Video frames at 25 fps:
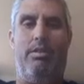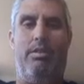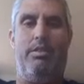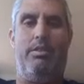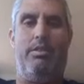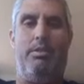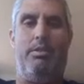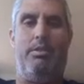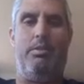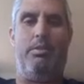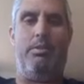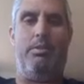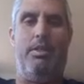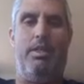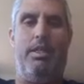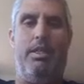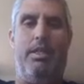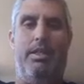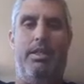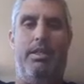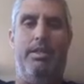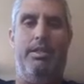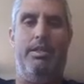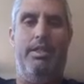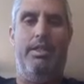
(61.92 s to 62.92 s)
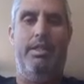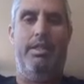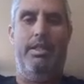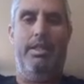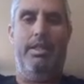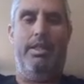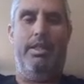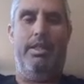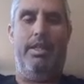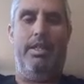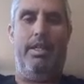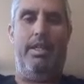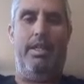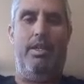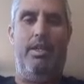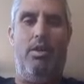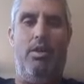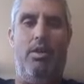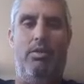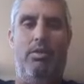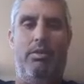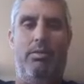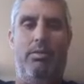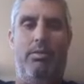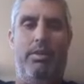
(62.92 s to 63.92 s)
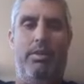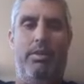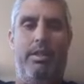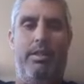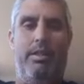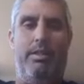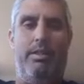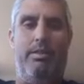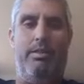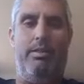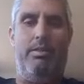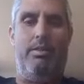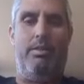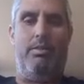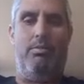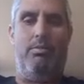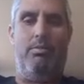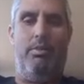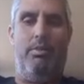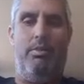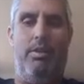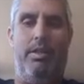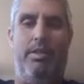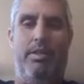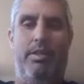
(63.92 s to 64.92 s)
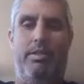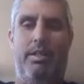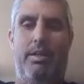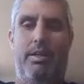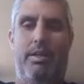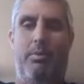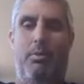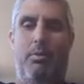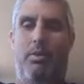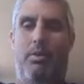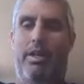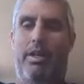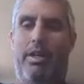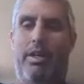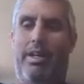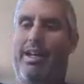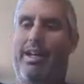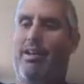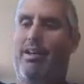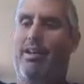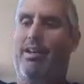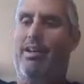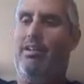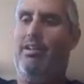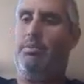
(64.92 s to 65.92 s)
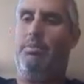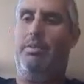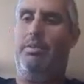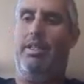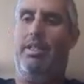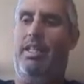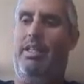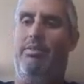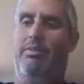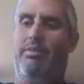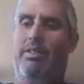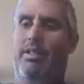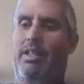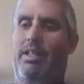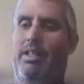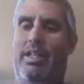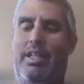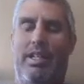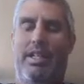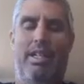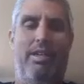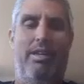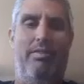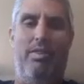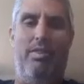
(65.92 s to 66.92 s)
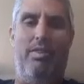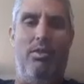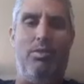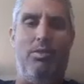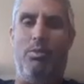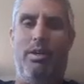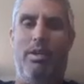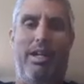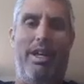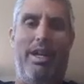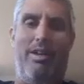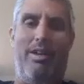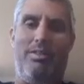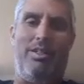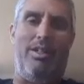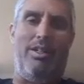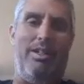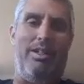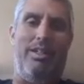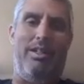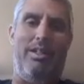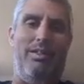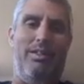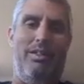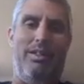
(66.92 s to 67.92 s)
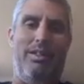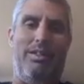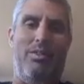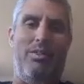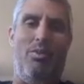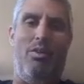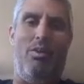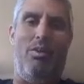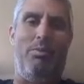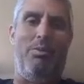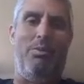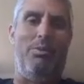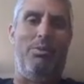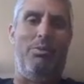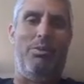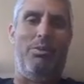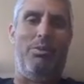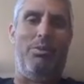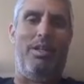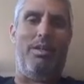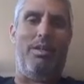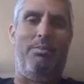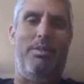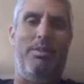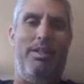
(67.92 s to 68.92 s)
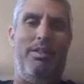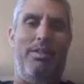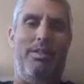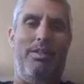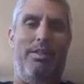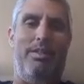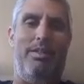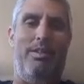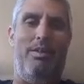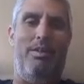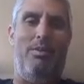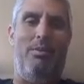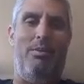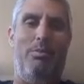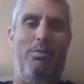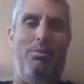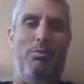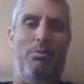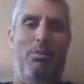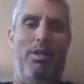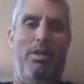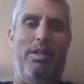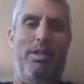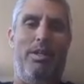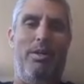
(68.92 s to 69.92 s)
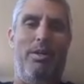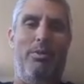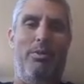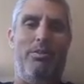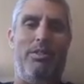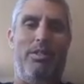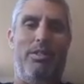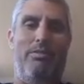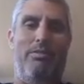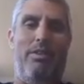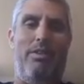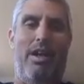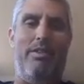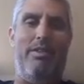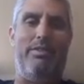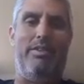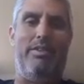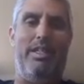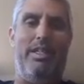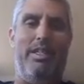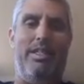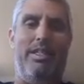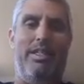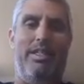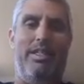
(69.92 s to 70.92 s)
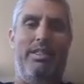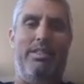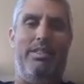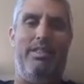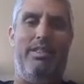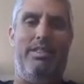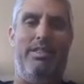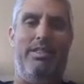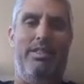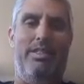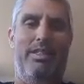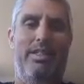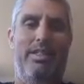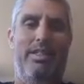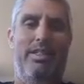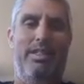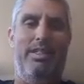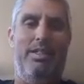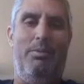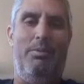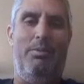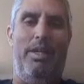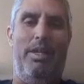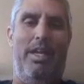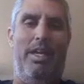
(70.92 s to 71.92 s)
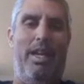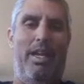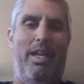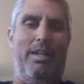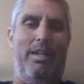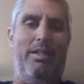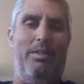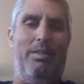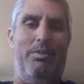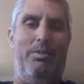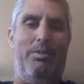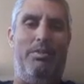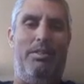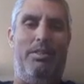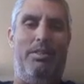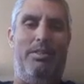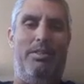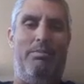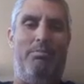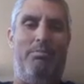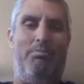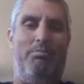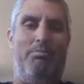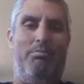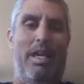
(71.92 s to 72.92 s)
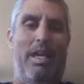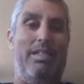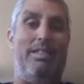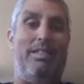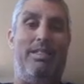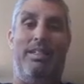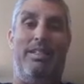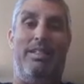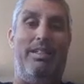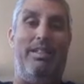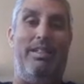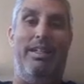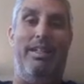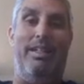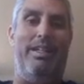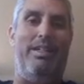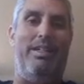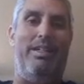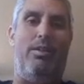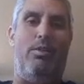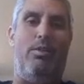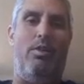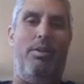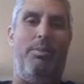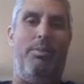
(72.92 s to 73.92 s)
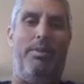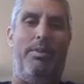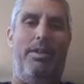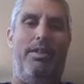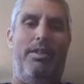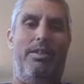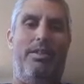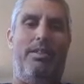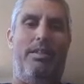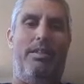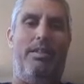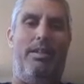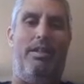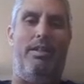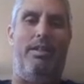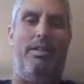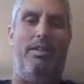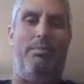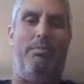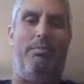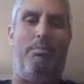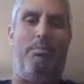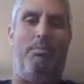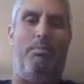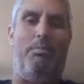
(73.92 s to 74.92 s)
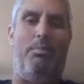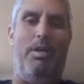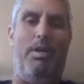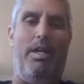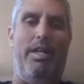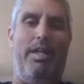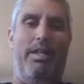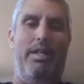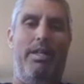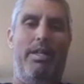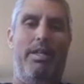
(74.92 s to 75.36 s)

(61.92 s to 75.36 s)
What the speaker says: to get going with summer workouts. But even those workouts aren't going to look normal. We're going to be, one coach to 5 kids, and we can't use basically any equipment. But